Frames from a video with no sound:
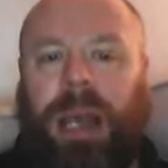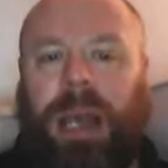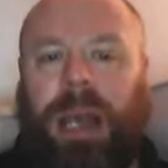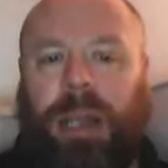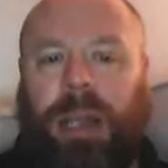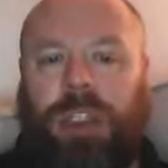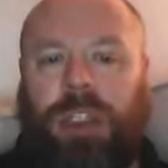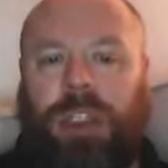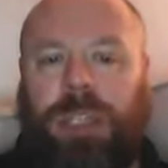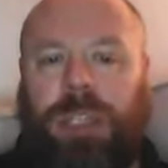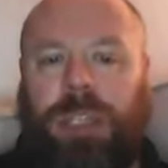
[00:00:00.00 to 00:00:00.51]

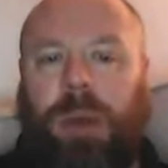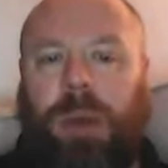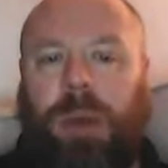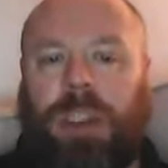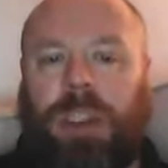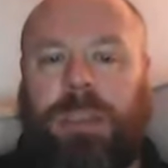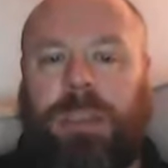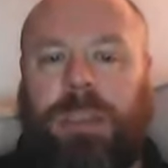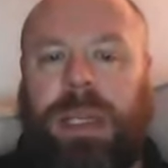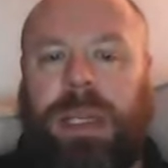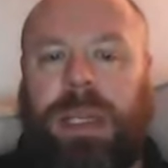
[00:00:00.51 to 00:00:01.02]
and there's the
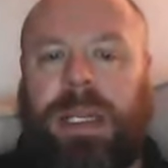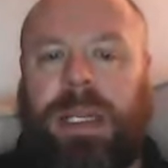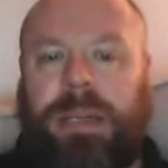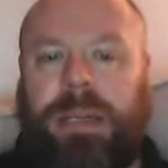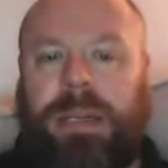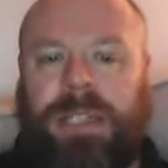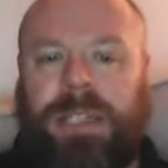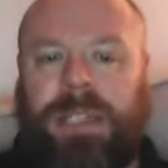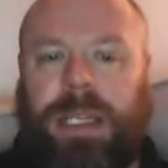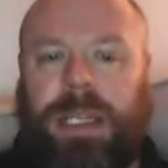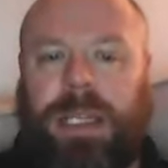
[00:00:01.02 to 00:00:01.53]
possibility
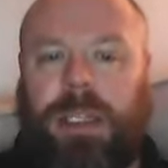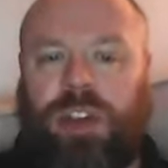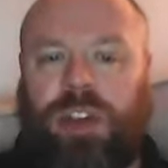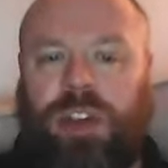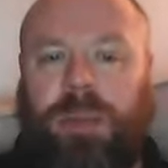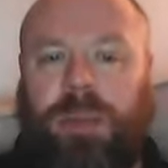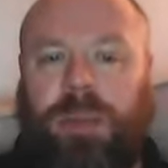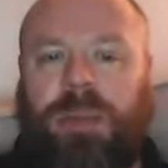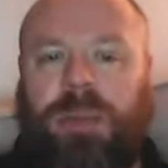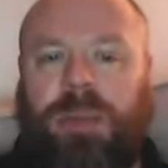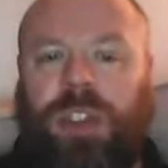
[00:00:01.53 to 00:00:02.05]
of seeing
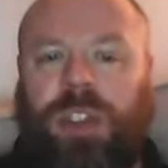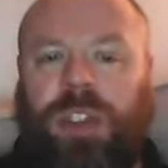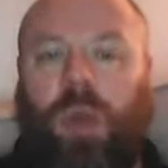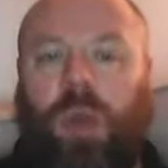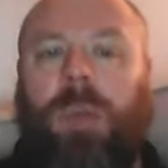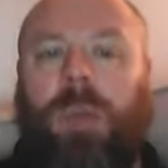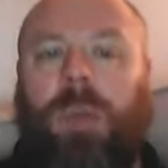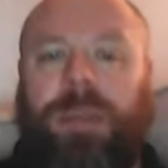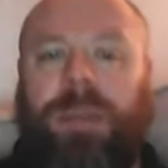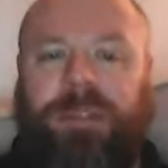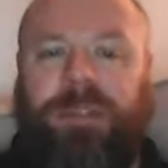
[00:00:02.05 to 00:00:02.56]
disruptive
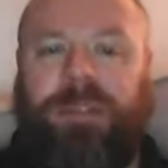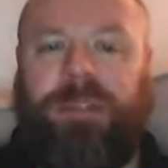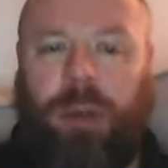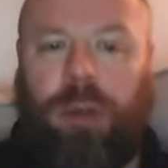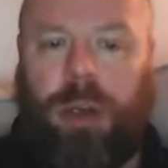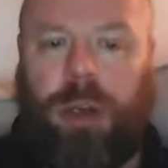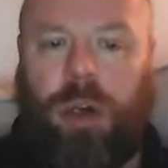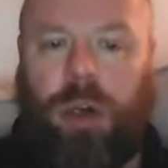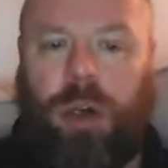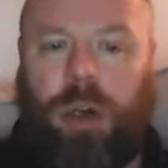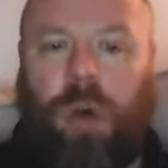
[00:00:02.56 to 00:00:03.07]
snow but
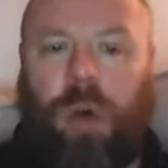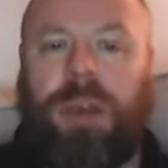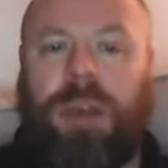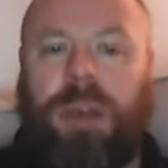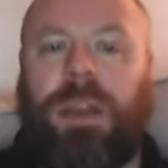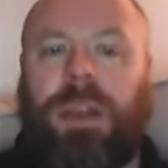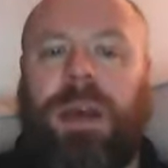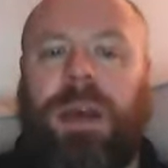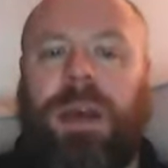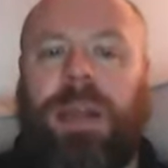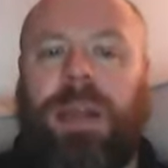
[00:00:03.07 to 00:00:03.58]
further
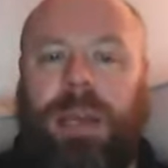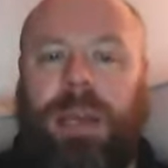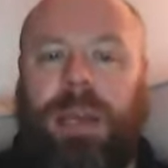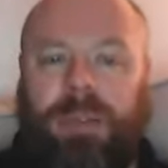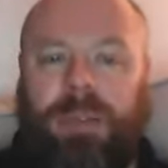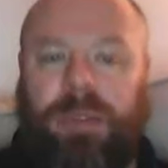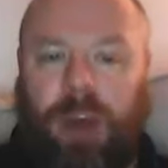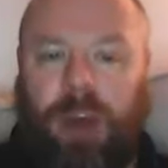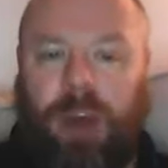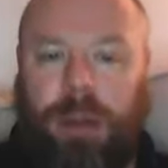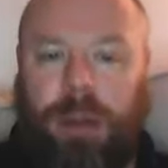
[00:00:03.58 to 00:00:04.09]
north. Then
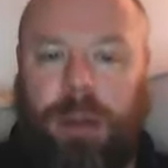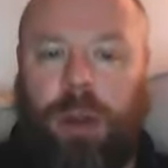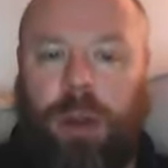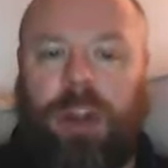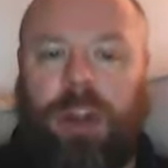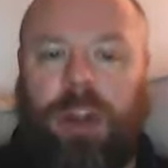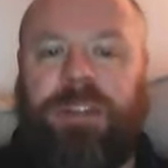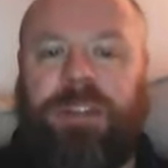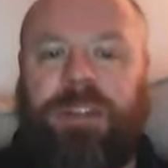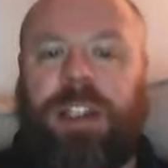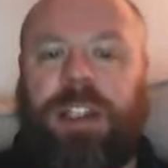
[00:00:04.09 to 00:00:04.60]
we've got
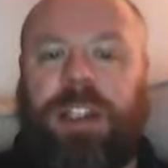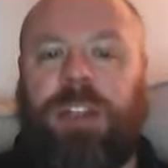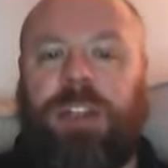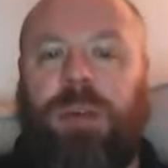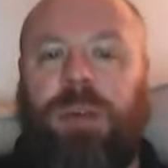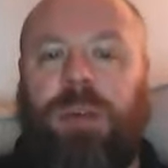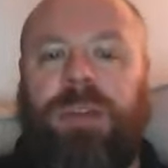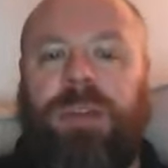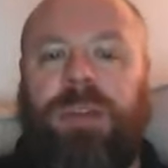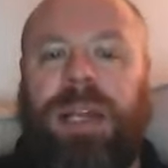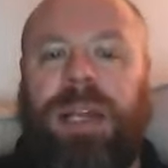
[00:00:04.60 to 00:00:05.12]
another feature
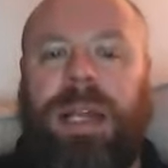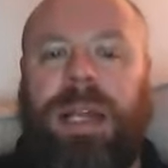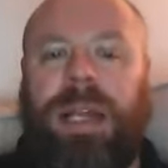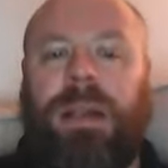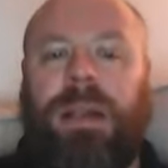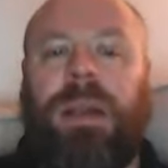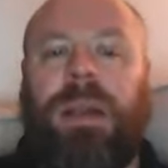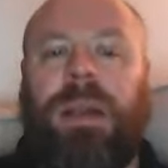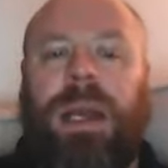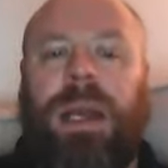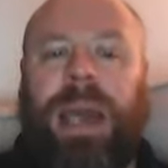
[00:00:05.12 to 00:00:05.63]
moving
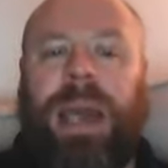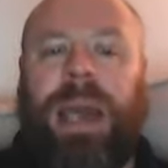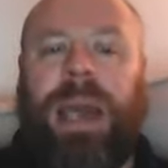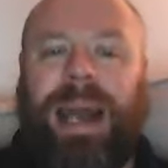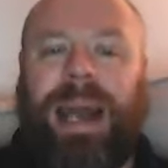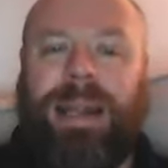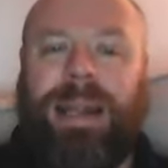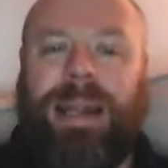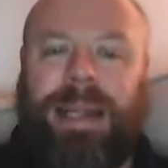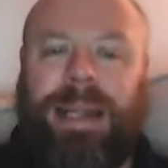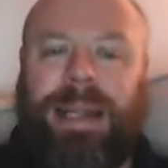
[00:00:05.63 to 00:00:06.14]
in.
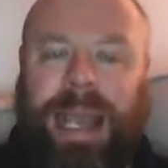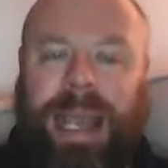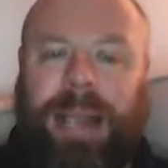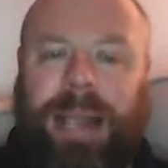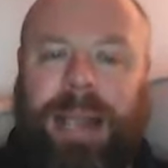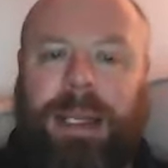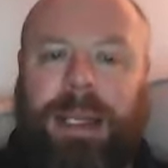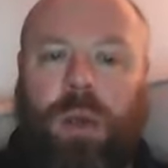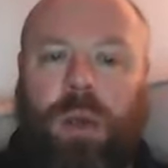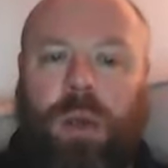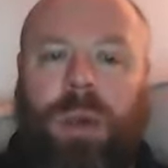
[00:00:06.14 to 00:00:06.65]
And
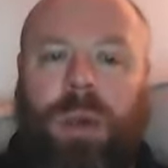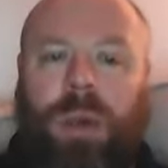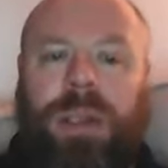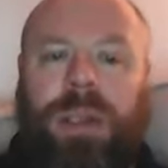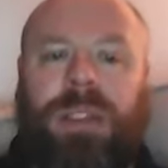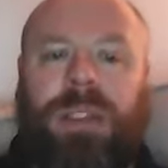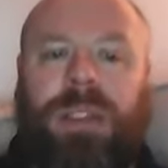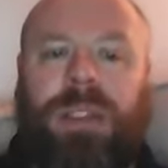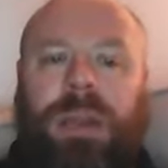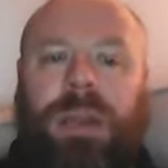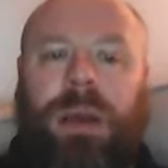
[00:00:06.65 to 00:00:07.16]
then you
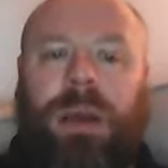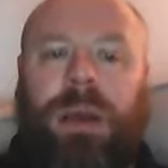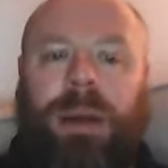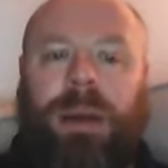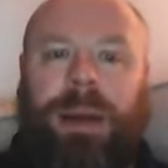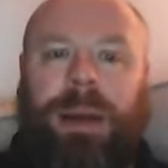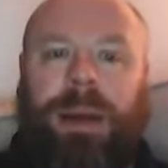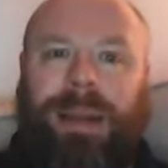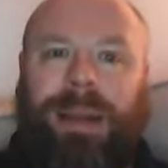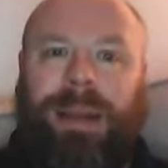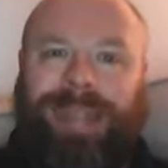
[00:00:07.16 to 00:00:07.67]
notice,
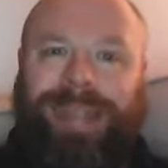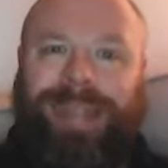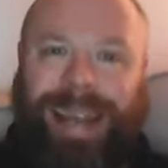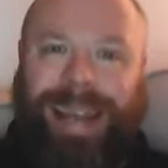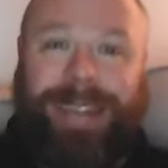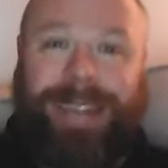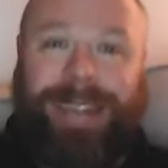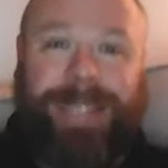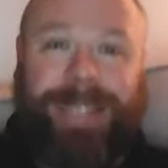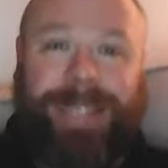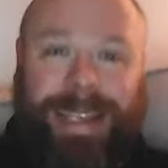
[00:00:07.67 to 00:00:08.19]

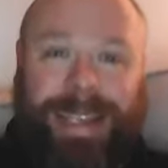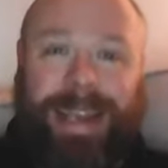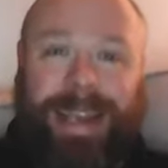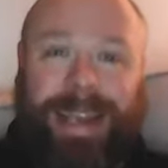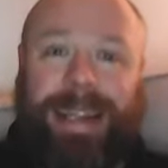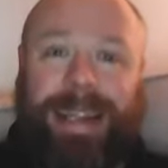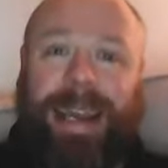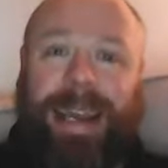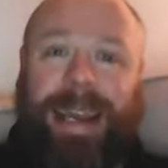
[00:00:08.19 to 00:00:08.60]
like I've said